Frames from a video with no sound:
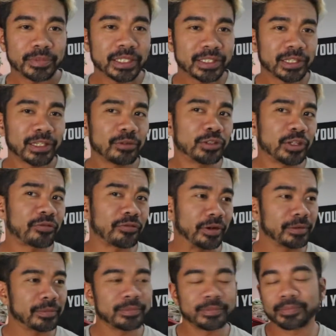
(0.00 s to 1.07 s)
it's a little
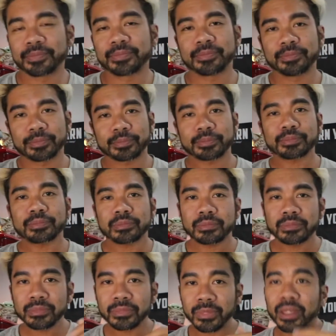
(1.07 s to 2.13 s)
different.
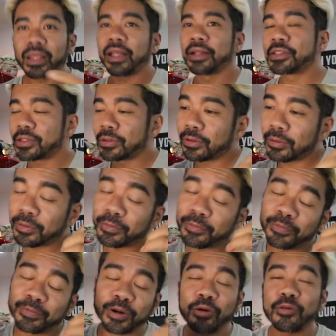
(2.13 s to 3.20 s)
And so
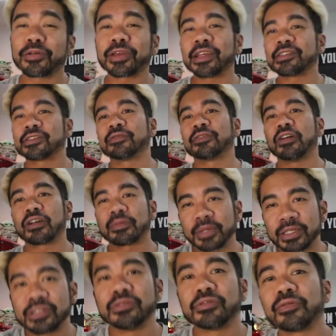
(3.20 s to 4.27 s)
going into
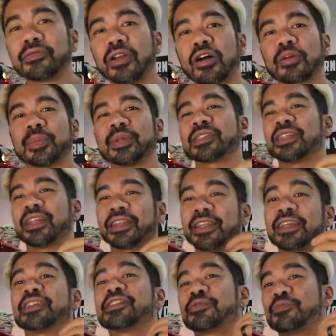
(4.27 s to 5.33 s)
Vlogmas, doing Vlogmas, and I
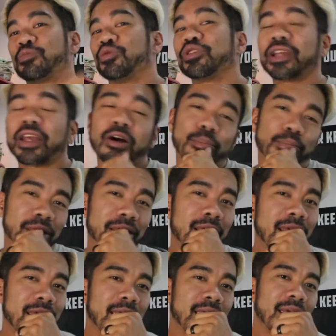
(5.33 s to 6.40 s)
think it's really helped me
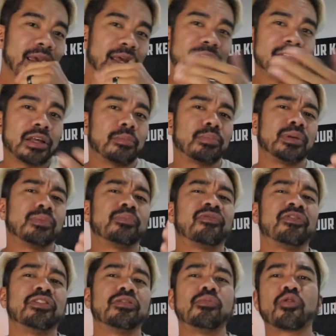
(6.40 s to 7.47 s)
and it's helped me
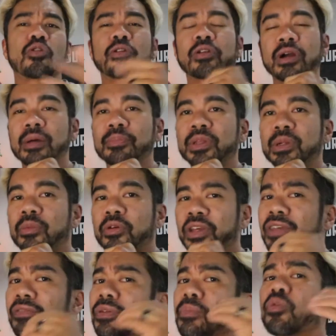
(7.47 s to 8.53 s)
feel more comfortable,
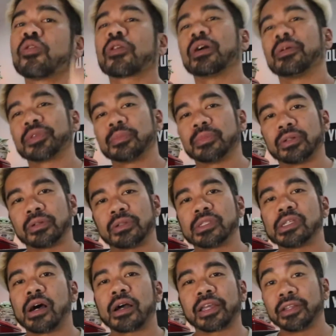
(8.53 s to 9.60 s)
even more comfortable
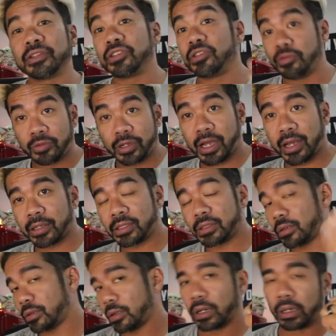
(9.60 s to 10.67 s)
talking to you
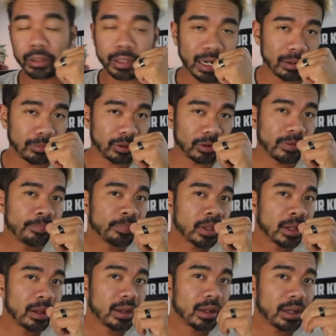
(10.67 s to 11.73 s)
guys on a camera
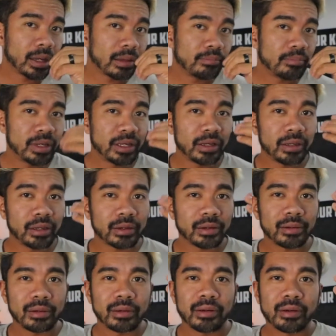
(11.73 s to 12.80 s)
and being
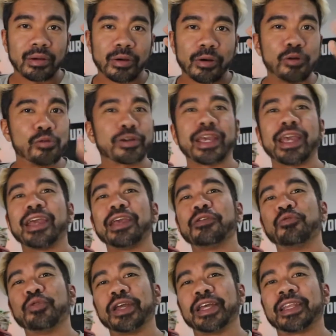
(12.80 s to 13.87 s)
okay
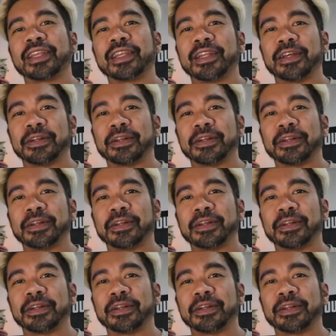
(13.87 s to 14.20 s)
with